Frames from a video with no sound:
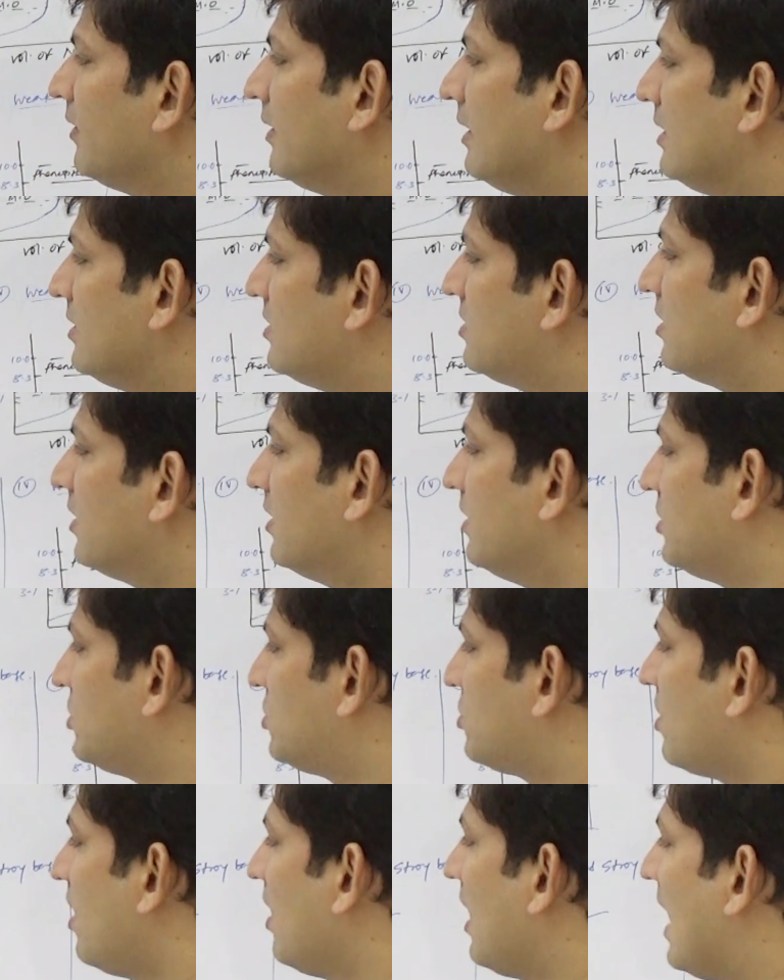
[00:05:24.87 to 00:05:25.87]
is the
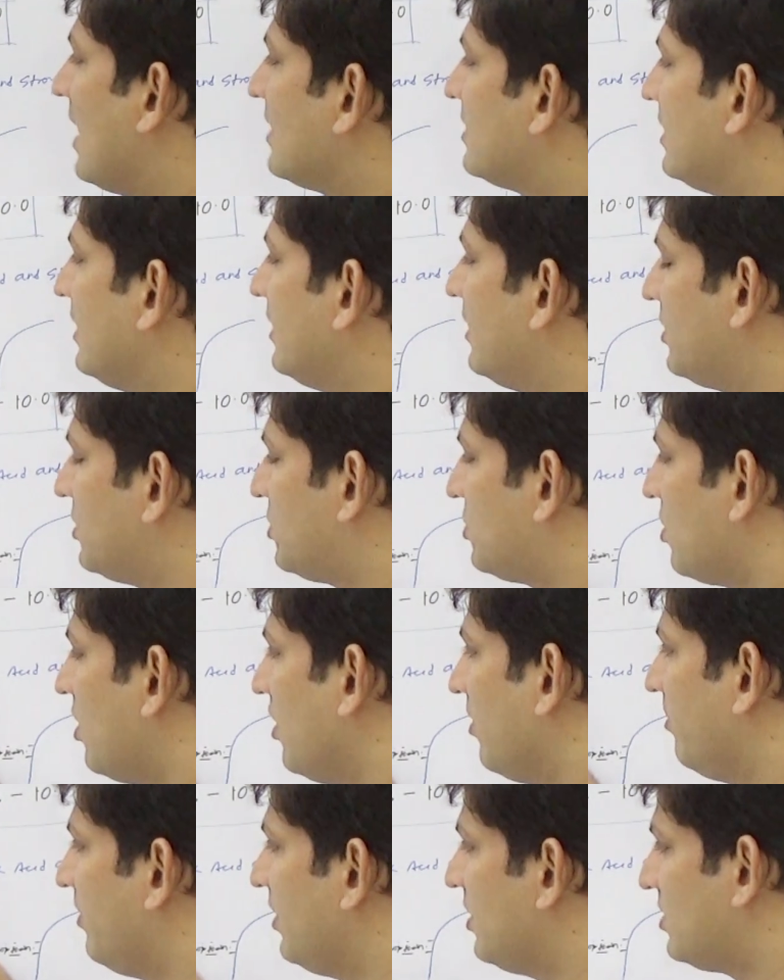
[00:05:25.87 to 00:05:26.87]
strong acid
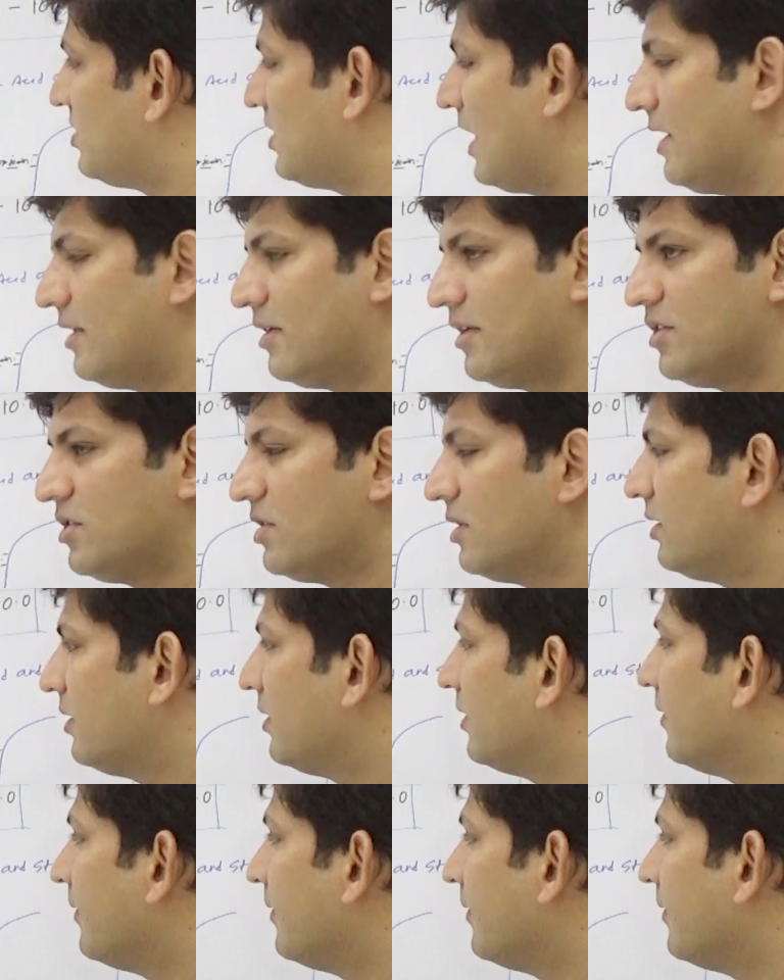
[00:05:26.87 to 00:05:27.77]
strong base titration,